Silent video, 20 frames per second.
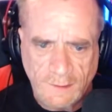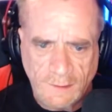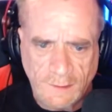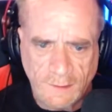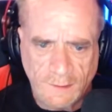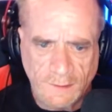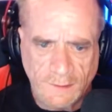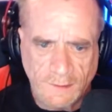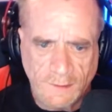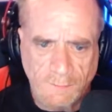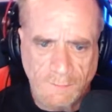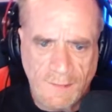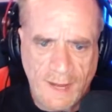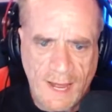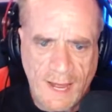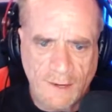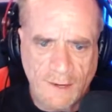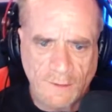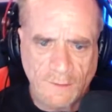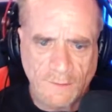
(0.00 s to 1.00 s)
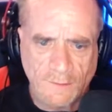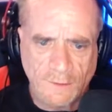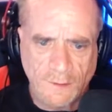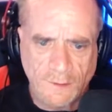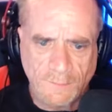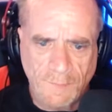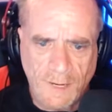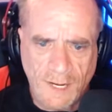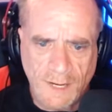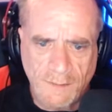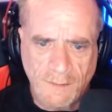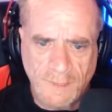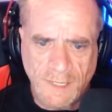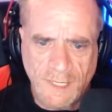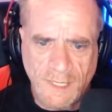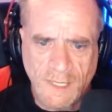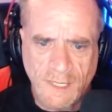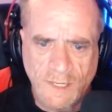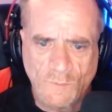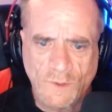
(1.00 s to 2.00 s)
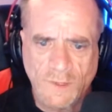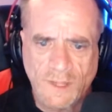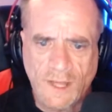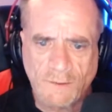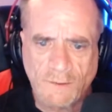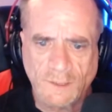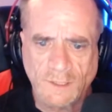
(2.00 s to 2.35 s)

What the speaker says: a little matter that by being without